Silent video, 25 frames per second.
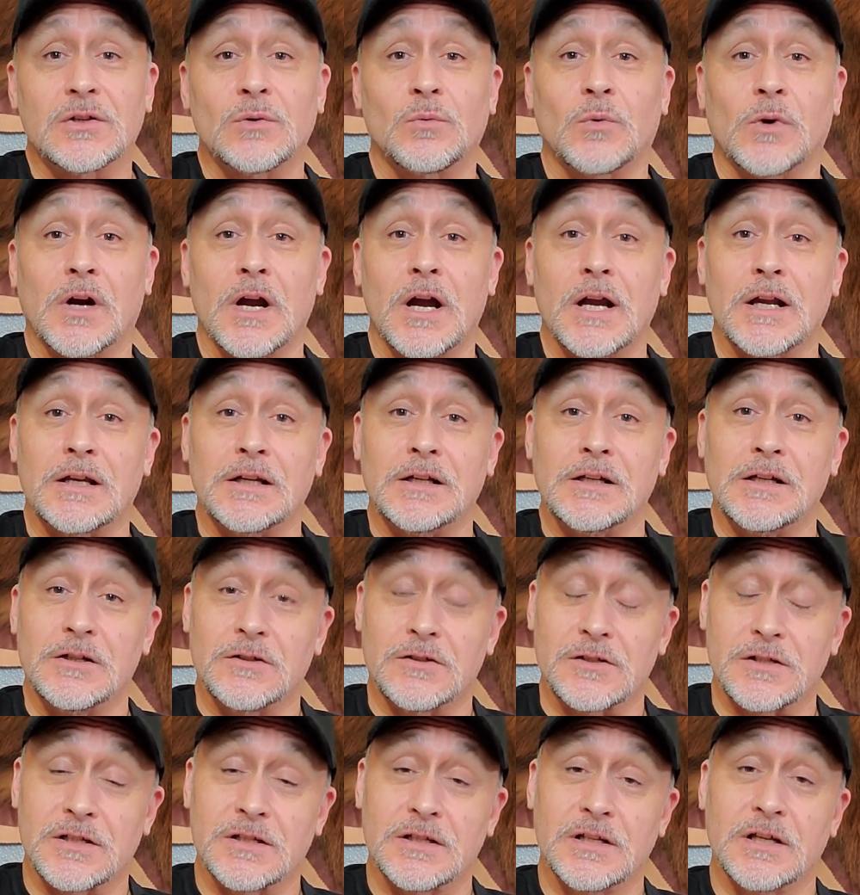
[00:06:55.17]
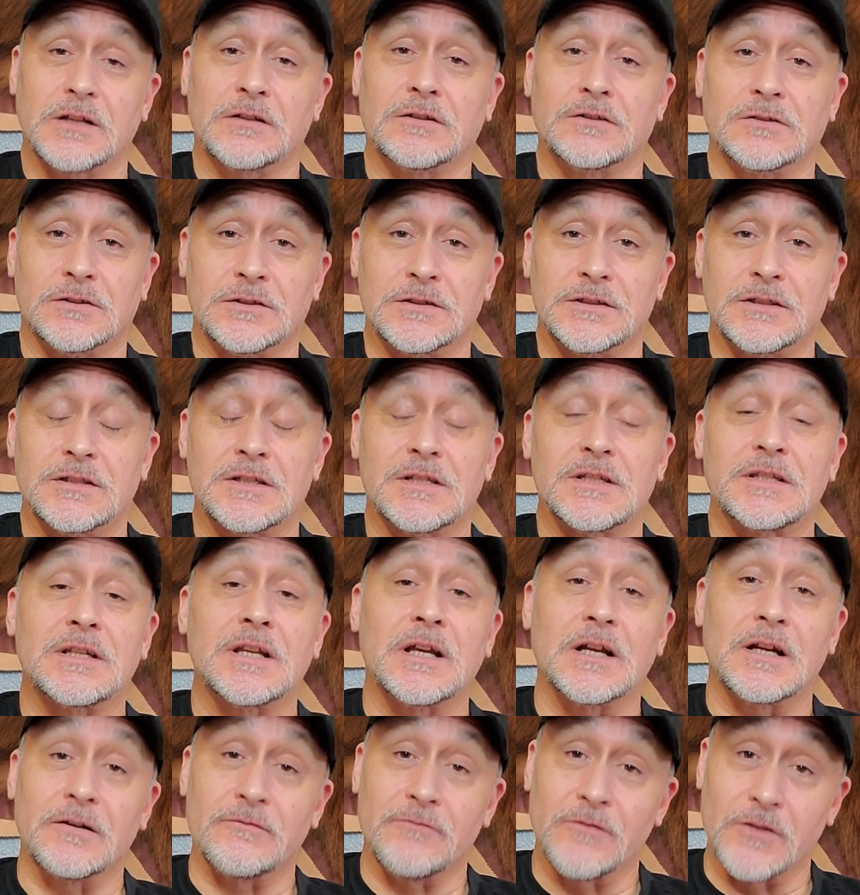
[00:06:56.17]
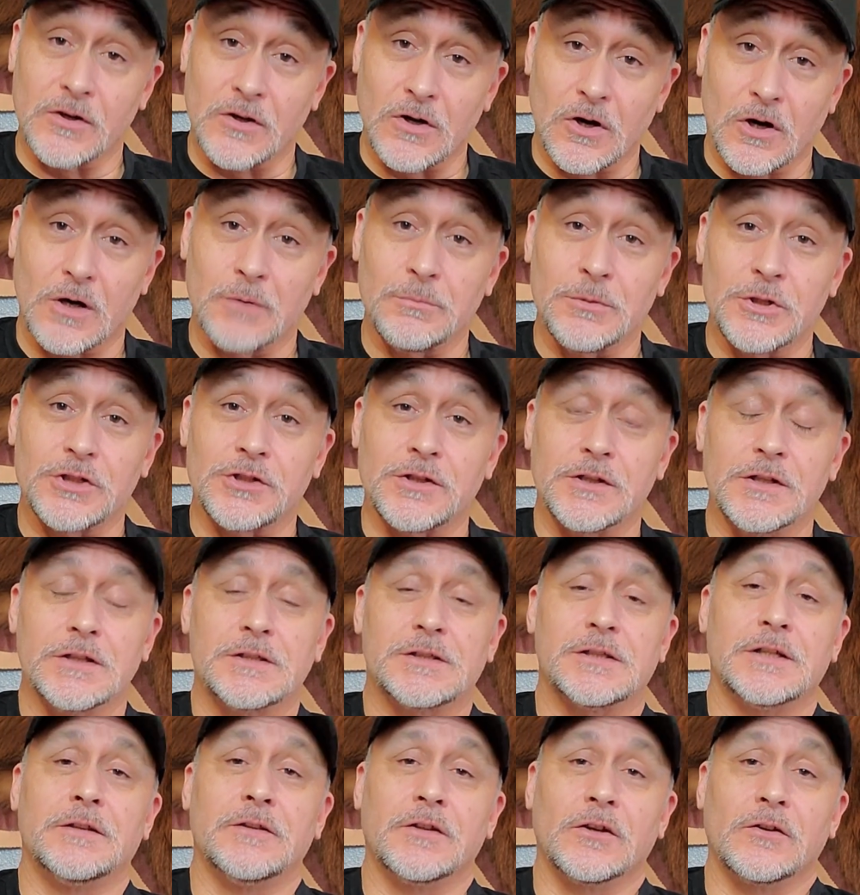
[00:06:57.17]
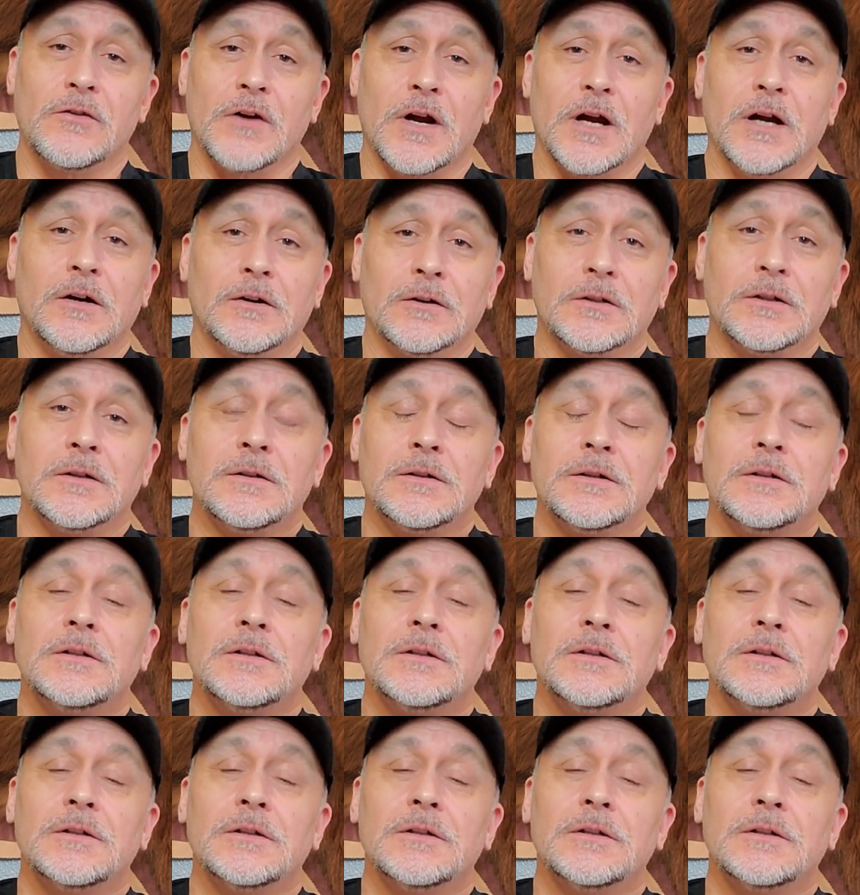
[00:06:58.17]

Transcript: to where I can hear signals instead of the garbage that's in the ground.